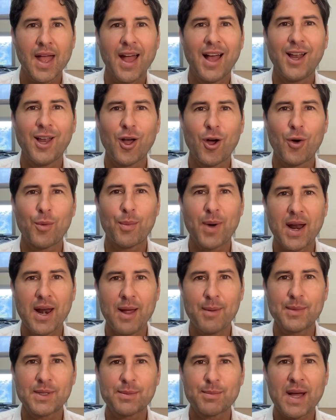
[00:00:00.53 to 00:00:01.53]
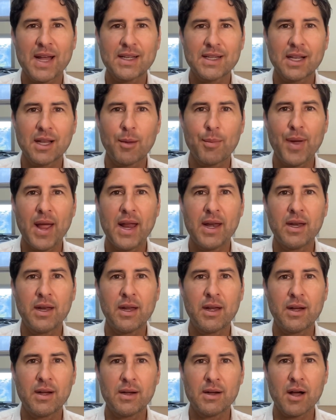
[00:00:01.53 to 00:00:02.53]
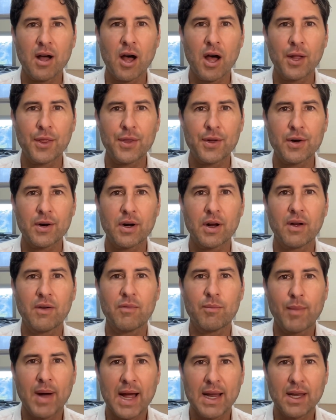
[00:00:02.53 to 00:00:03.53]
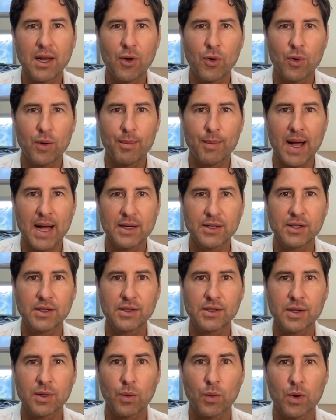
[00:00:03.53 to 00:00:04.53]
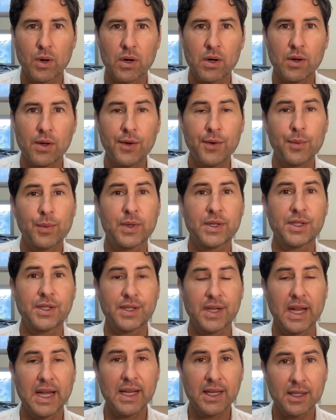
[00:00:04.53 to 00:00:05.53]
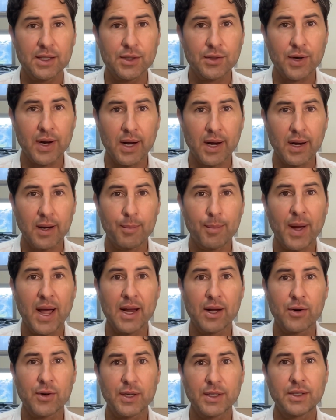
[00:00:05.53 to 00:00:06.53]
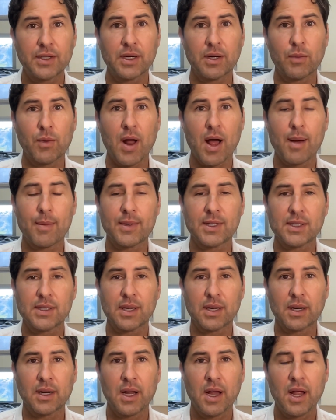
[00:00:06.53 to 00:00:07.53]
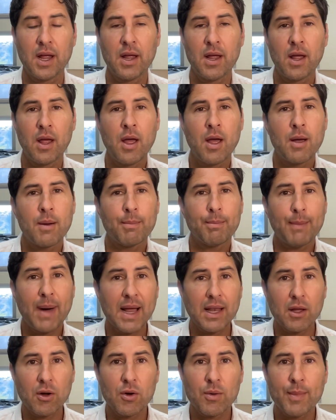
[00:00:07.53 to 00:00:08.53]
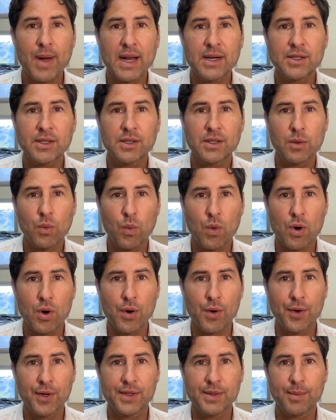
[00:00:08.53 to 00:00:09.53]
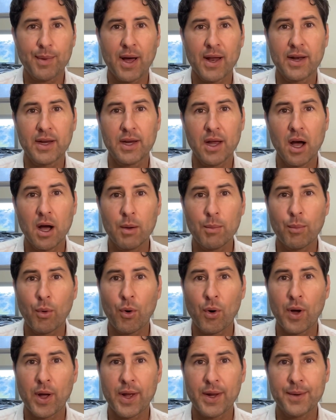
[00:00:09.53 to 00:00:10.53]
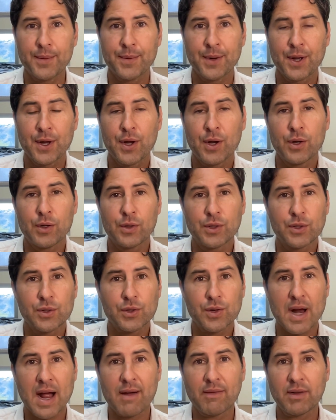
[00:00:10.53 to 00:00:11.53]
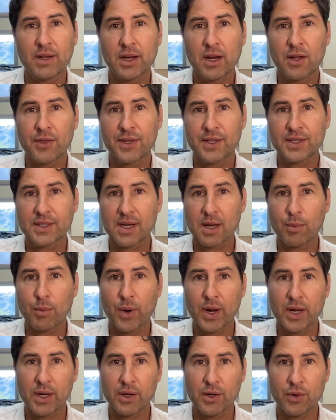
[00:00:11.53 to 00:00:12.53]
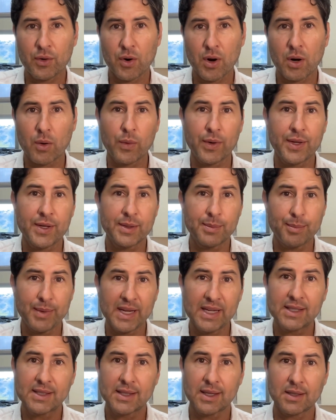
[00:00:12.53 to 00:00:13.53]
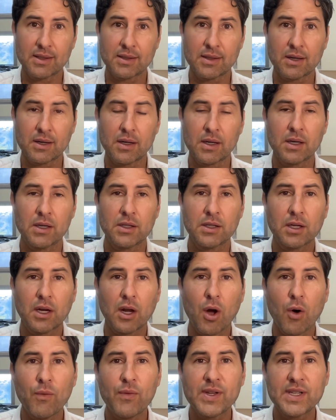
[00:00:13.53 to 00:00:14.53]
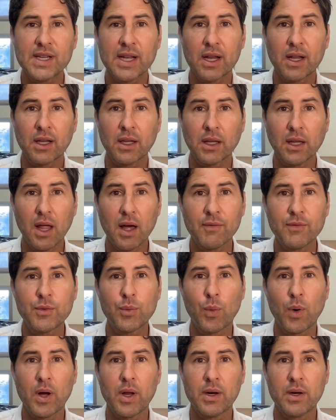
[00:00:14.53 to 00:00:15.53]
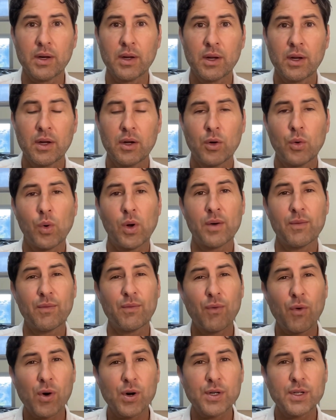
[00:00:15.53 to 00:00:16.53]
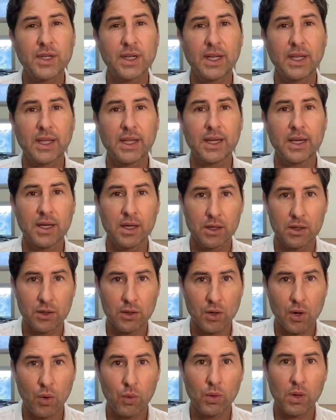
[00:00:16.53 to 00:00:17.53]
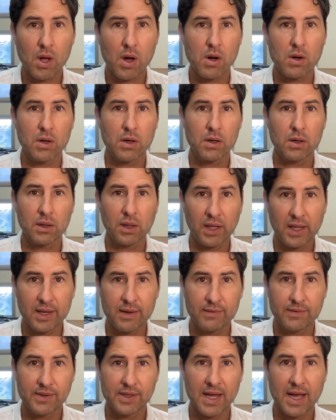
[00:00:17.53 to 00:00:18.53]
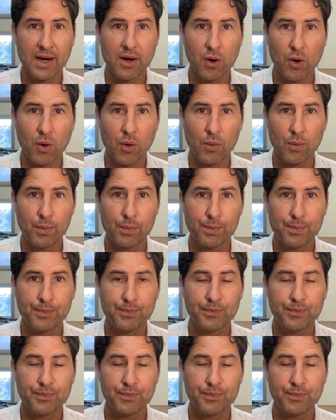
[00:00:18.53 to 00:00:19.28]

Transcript: Hello, my name is Matt de la Peña, author of Milo Imagines the World, which is illustrated by Christian Robinson. Milo Imagines the World is about a young boy who's traveling on the subway in New York with his big sister to go visit a loved one who unfortunately no longer lives at home.